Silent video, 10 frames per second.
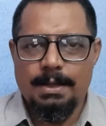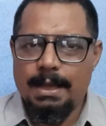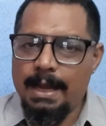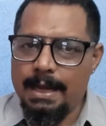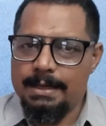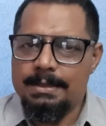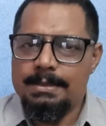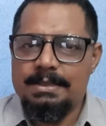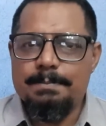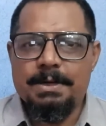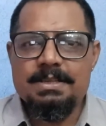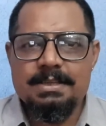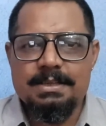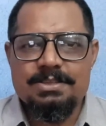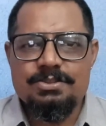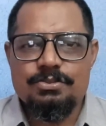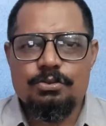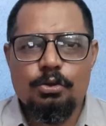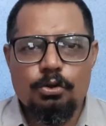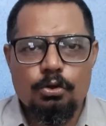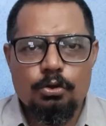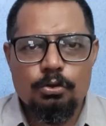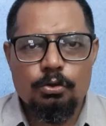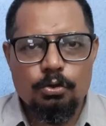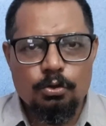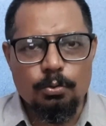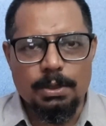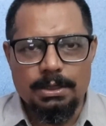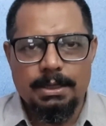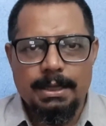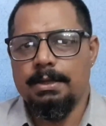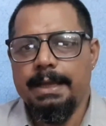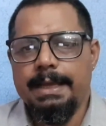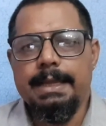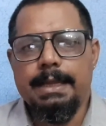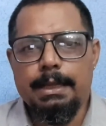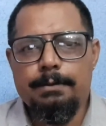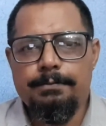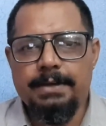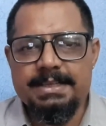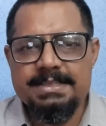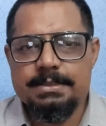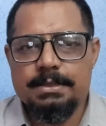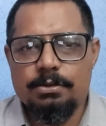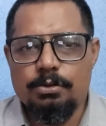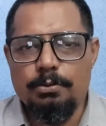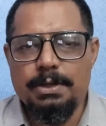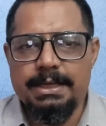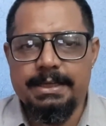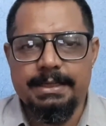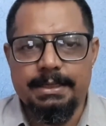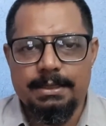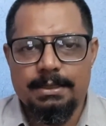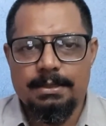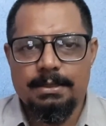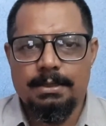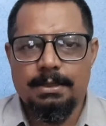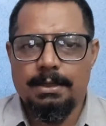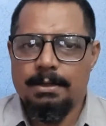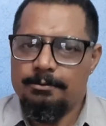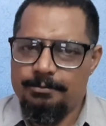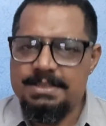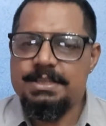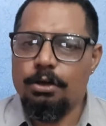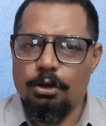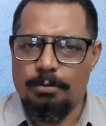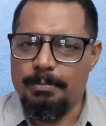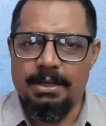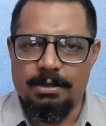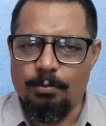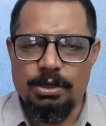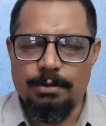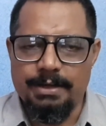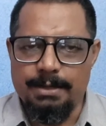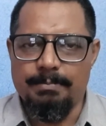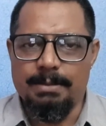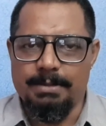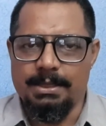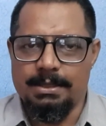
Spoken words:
And the person is cruel. He inflicts cruelty, physical or mental, whatever it may be.